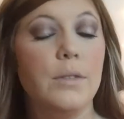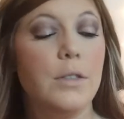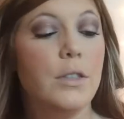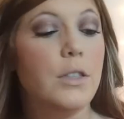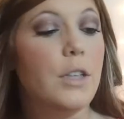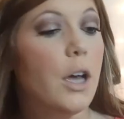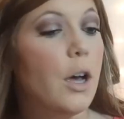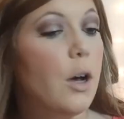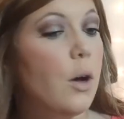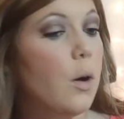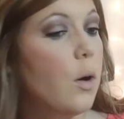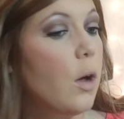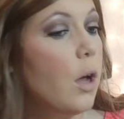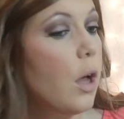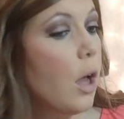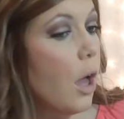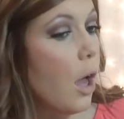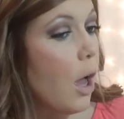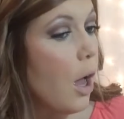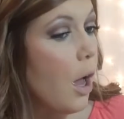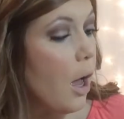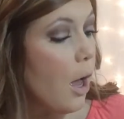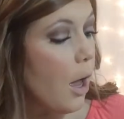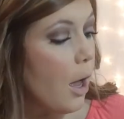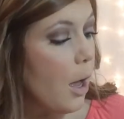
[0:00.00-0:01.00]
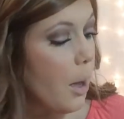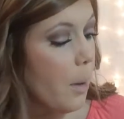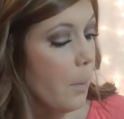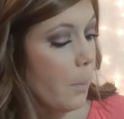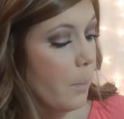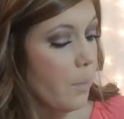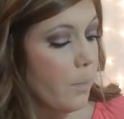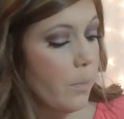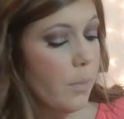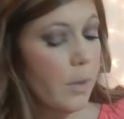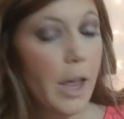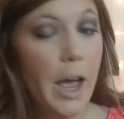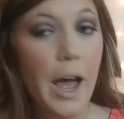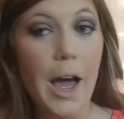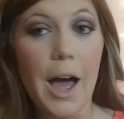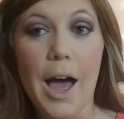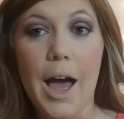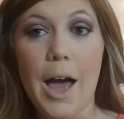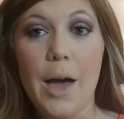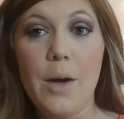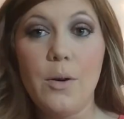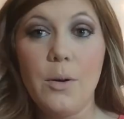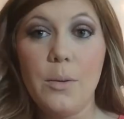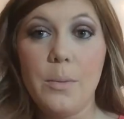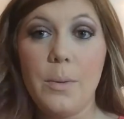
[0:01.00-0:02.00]
So yeah,
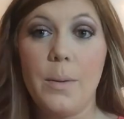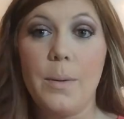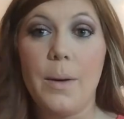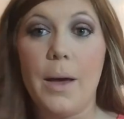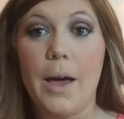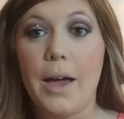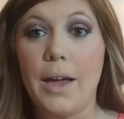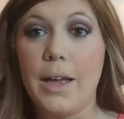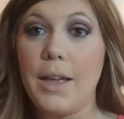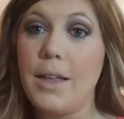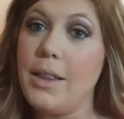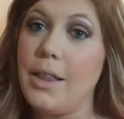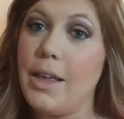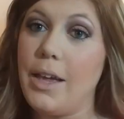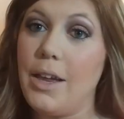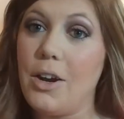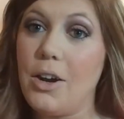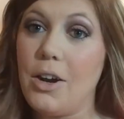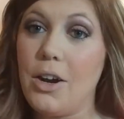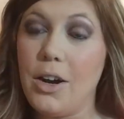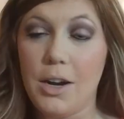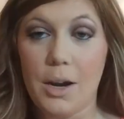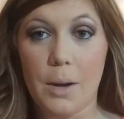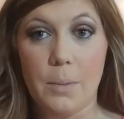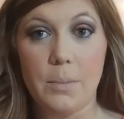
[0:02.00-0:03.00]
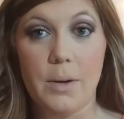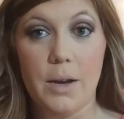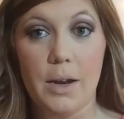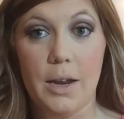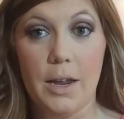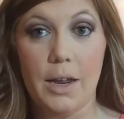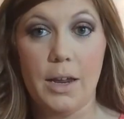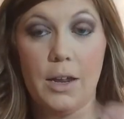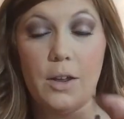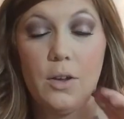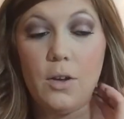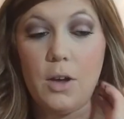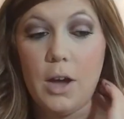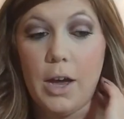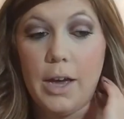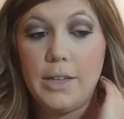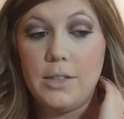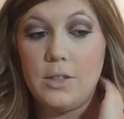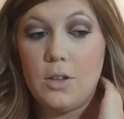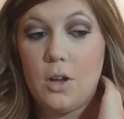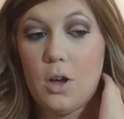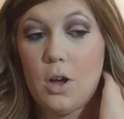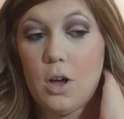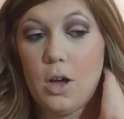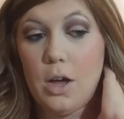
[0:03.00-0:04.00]
I will be back later and update you
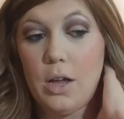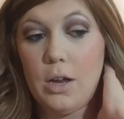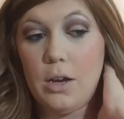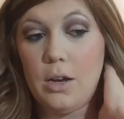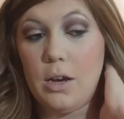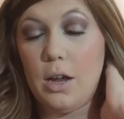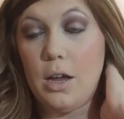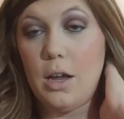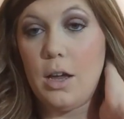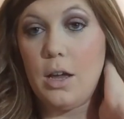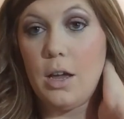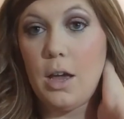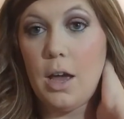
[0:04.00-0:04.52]
guys on